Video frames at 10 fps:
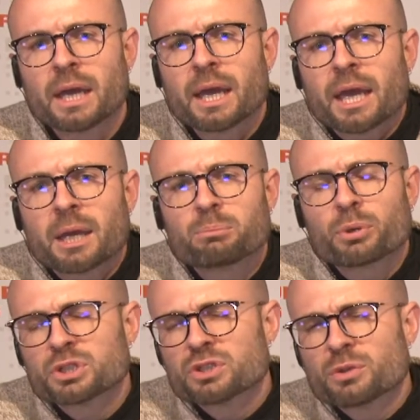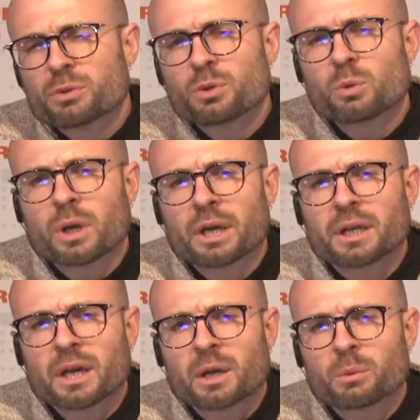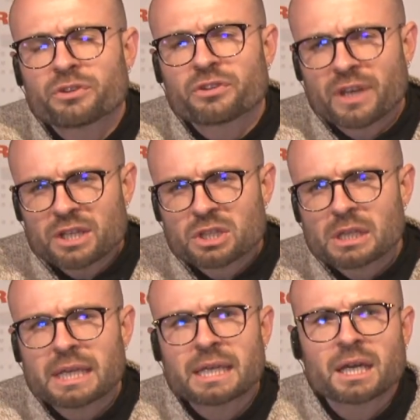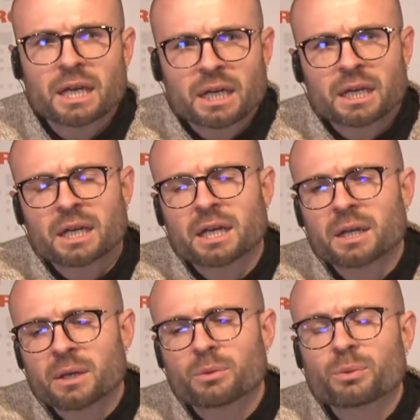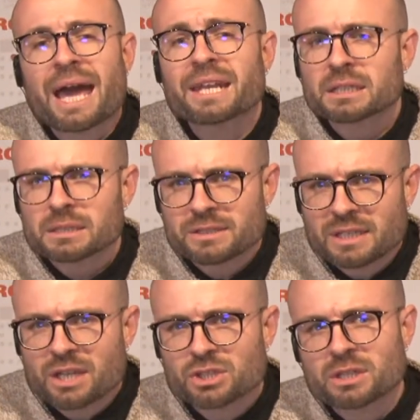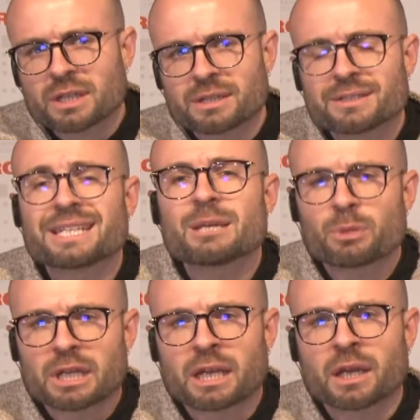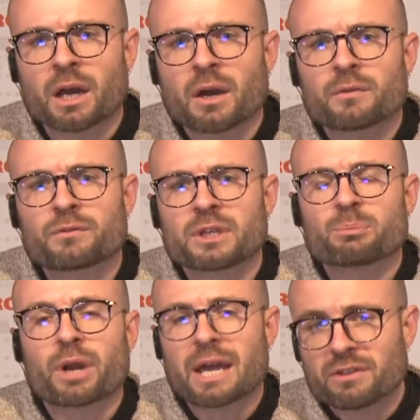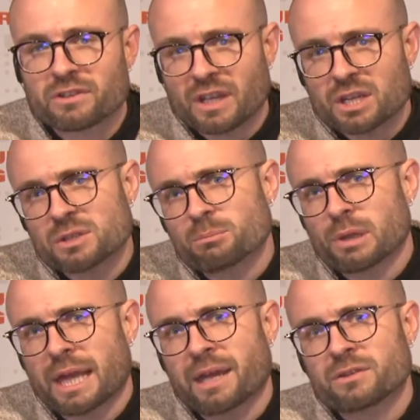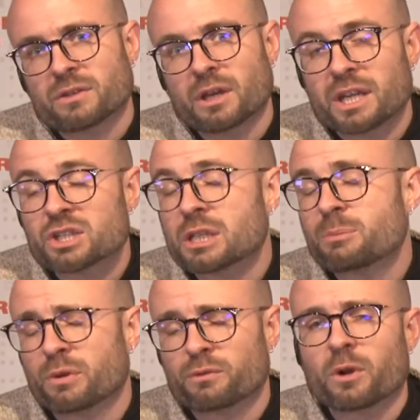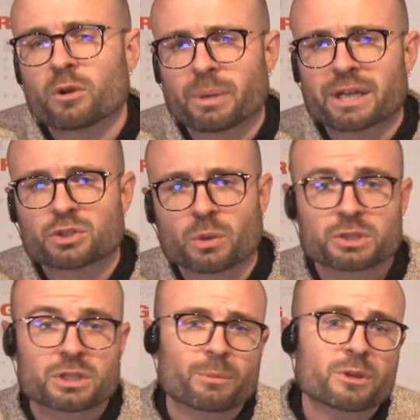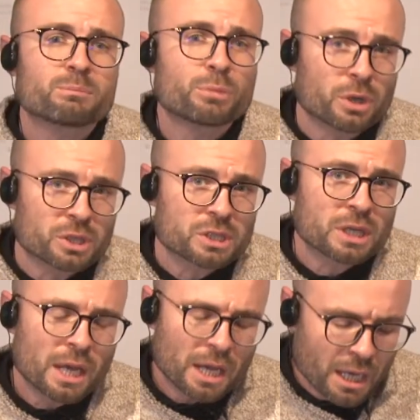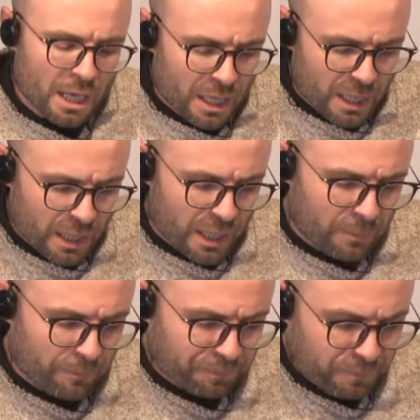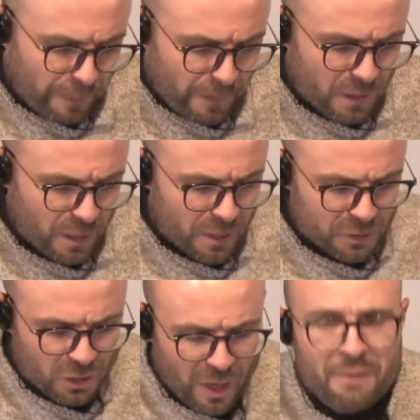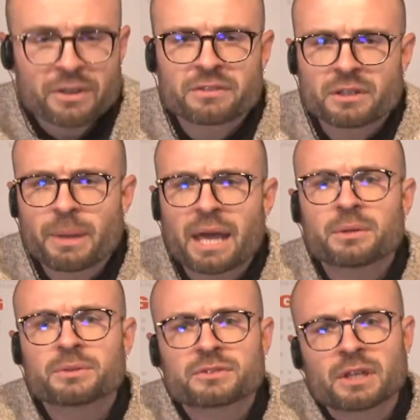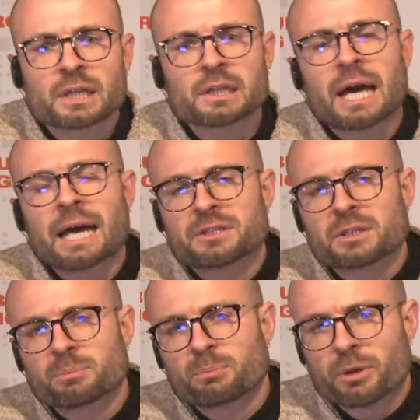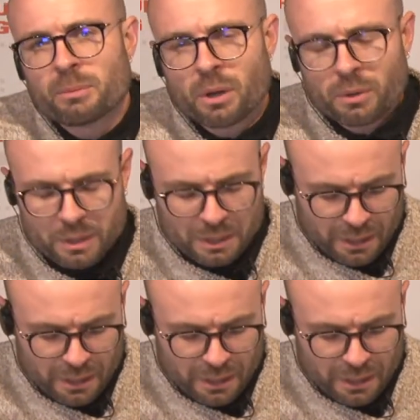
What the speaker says: and pushed through what was essentially radicalization and deepening of the privatization plans initially put forward by George W. Bush. So obviously a man who's done a lot to promote